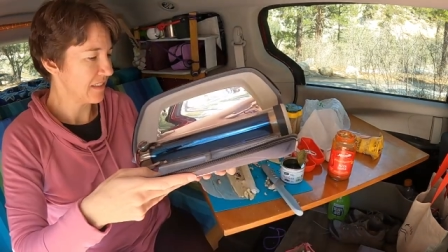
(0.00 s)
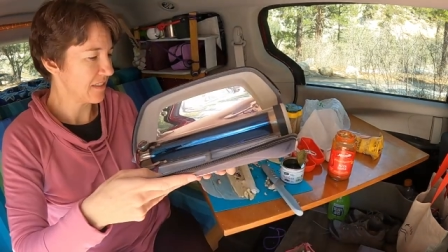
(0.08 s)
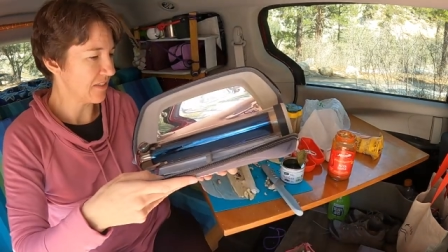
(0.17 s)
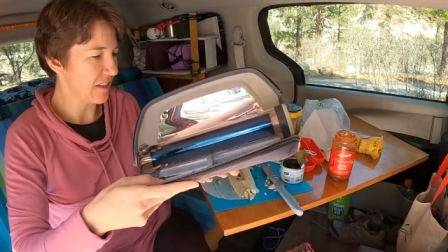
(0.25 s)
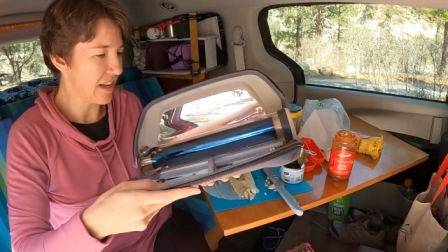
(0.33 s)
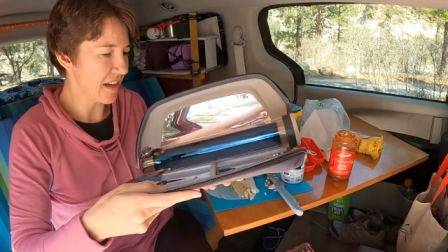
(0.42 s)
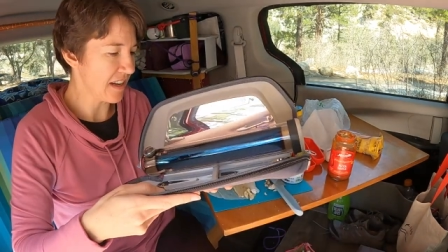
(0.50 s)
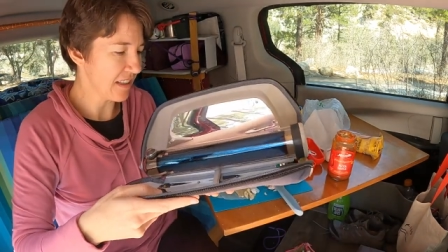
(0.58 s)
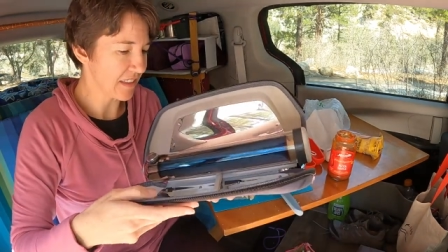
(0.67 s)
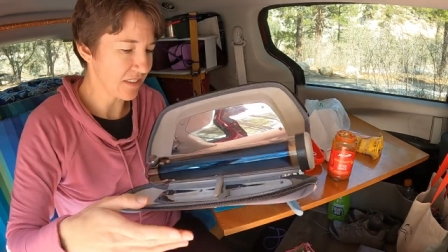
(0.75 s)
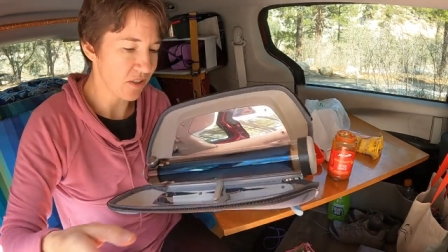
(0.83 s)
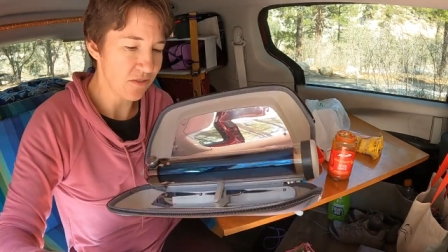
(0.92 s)
So now
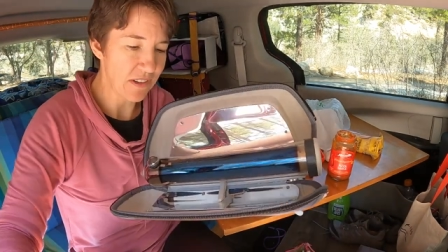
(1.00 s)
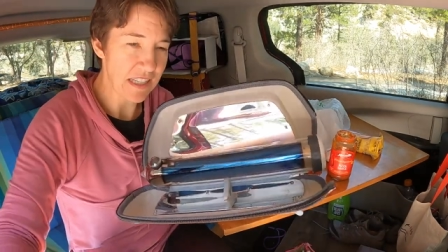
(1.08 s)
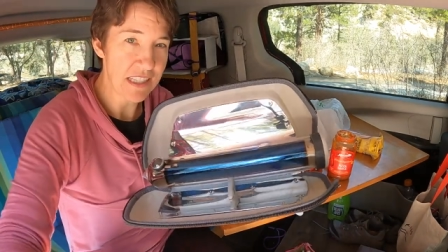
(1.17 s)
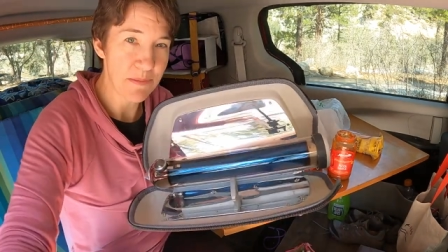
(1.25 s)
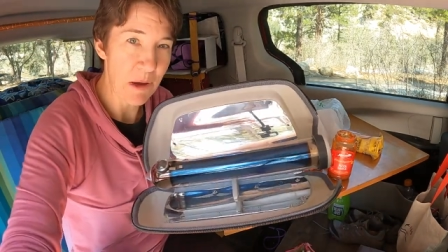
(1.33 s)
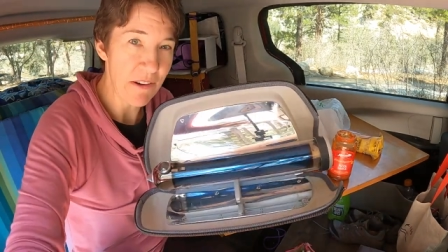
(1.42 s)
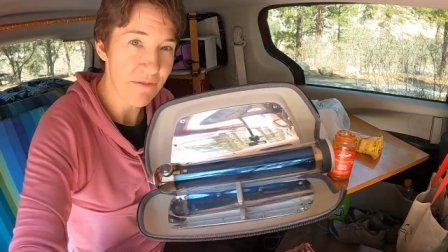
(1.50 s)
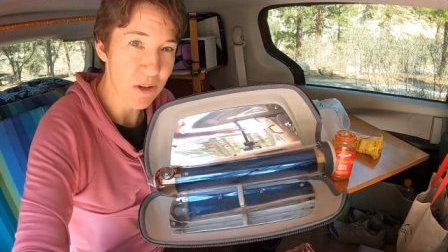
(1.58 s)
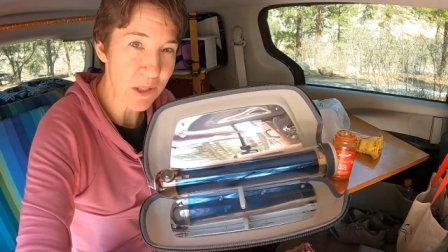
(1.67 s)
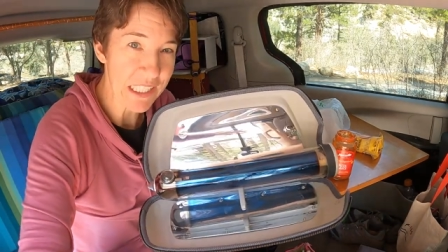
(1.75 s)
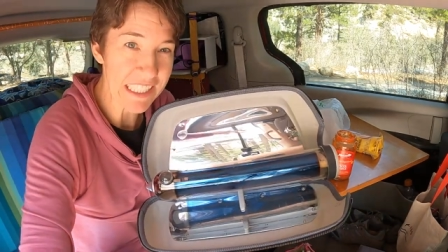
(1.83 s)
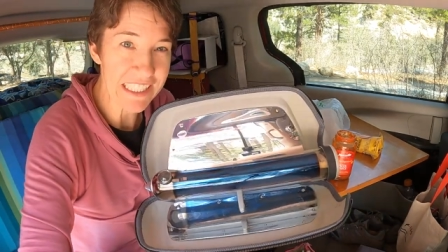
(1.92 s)
let's go find a spot
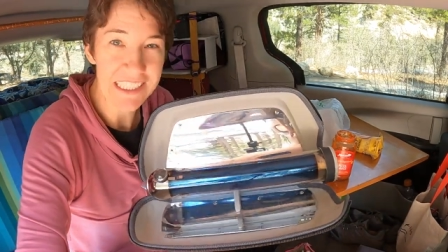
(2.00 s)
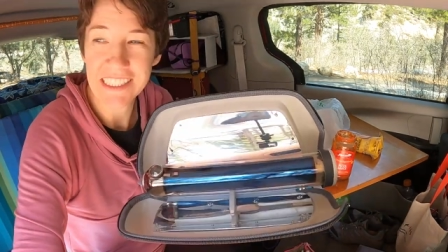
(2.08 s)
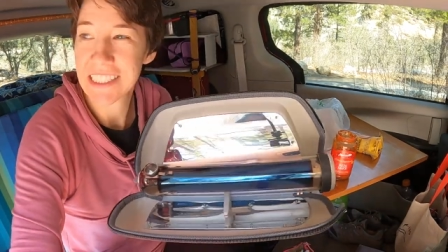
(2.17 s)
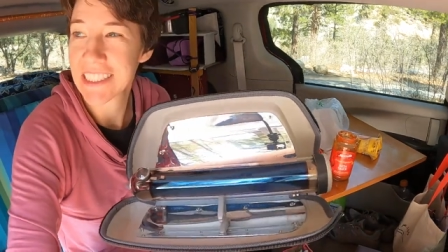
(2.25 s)
for it.